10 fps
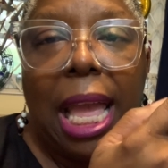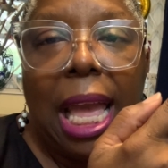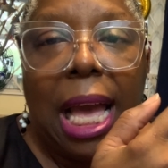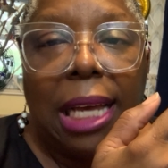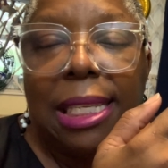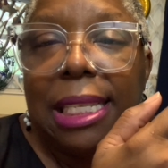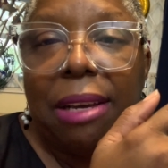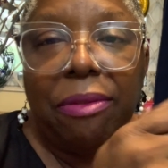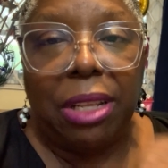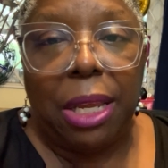I
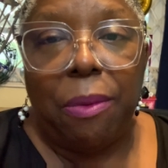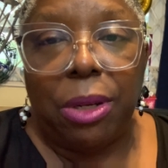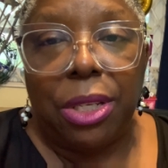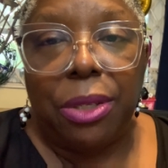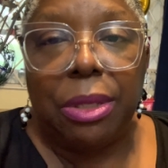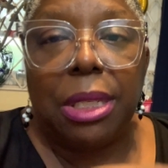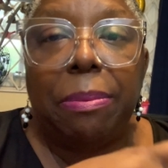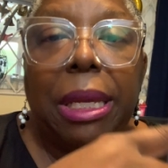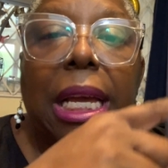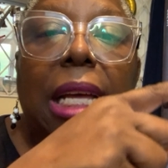definitely want to do this
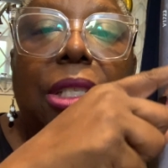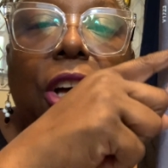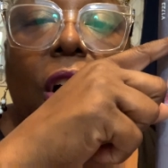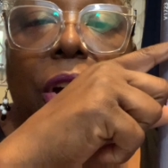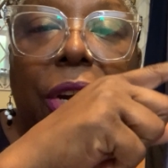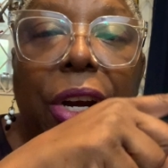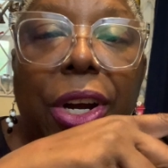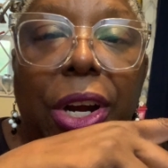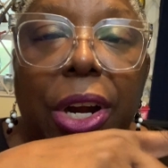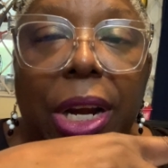because on
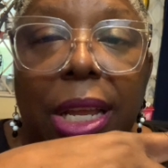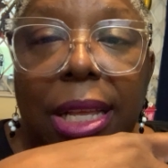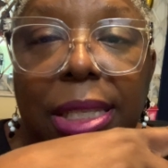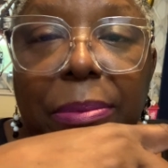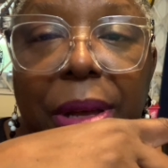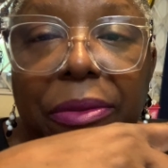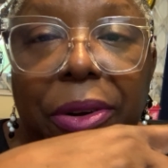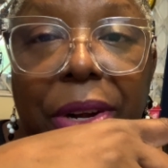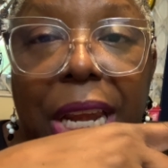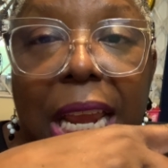her, it's above
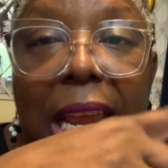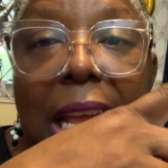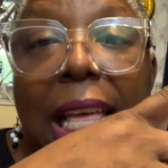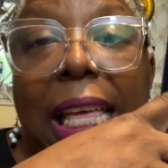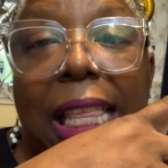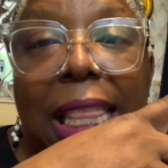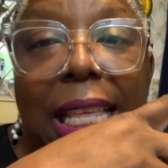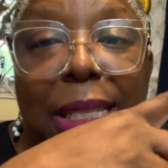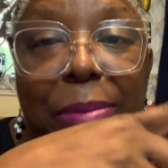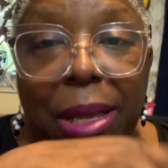her knee.
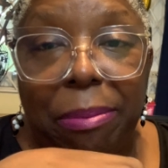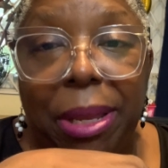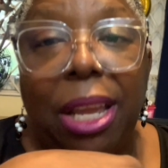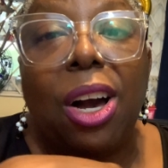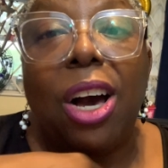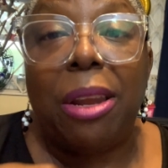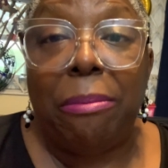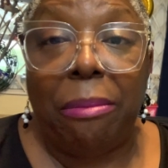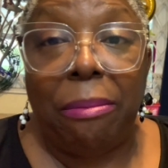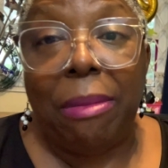This puppy on
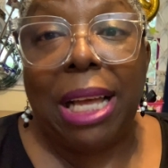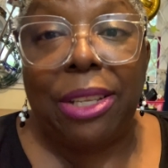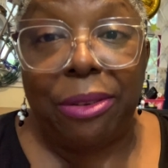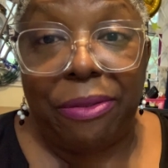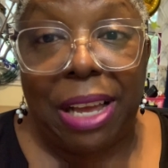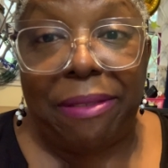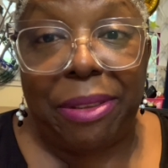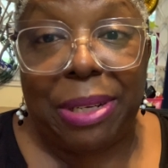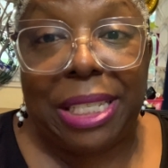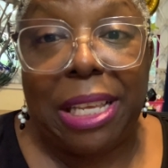my little
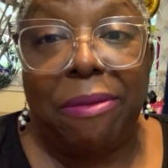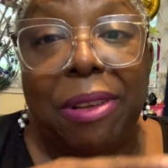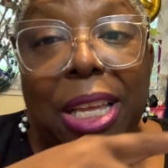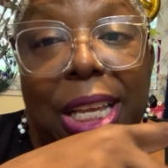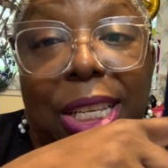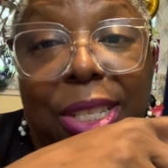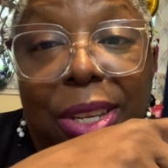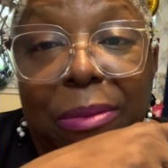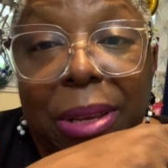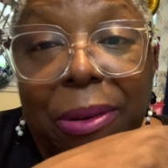5'3" self is
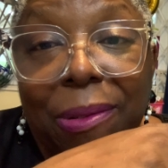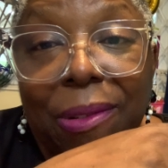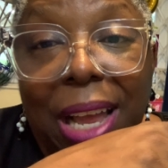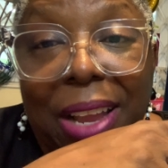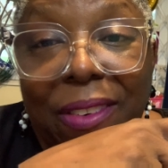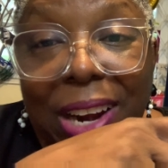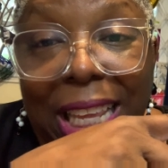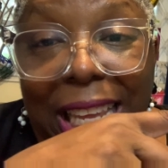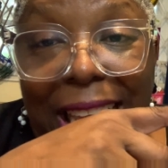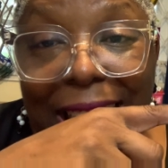going to be right where I
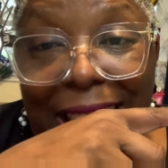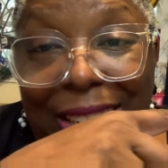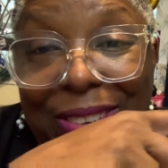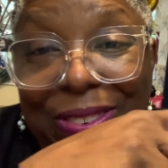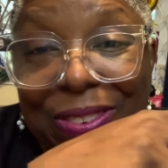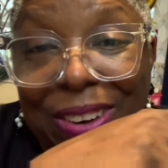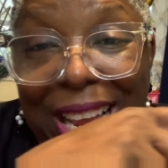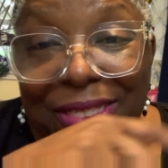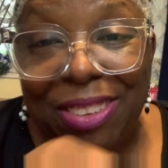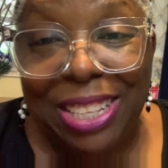like it,
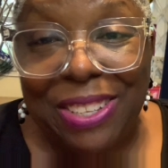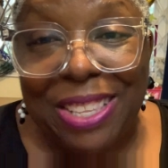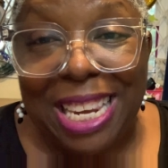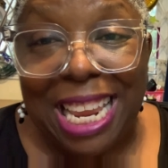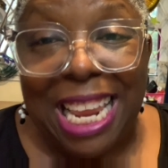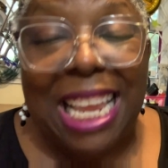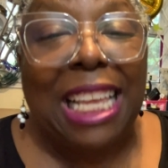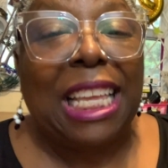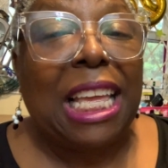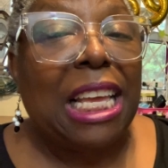right below the knee.
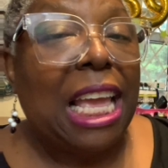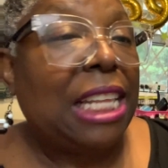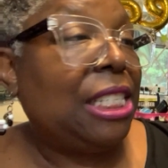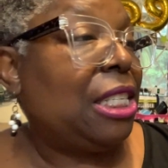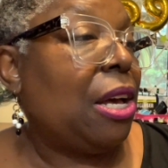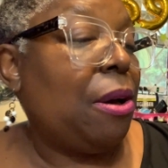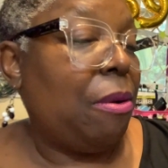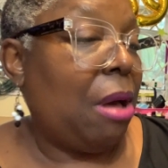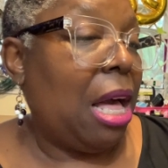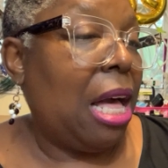And
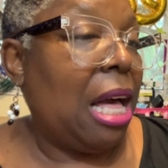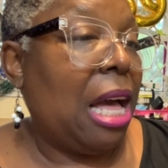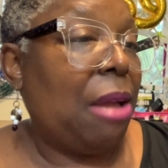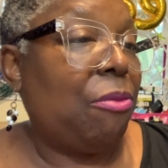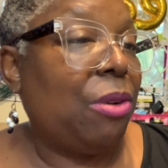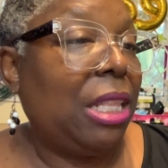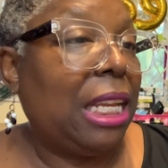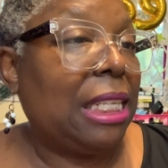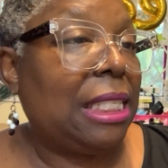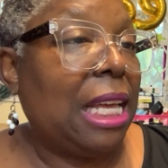so I'm really
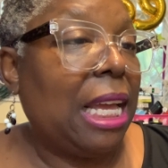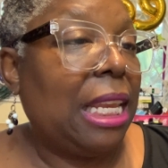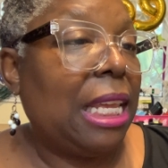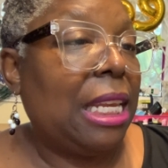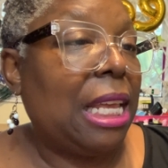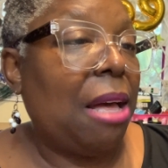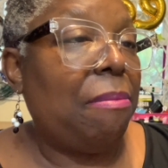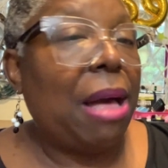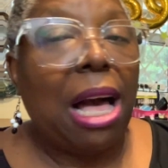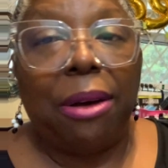excited
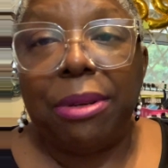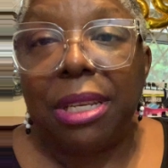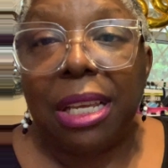about,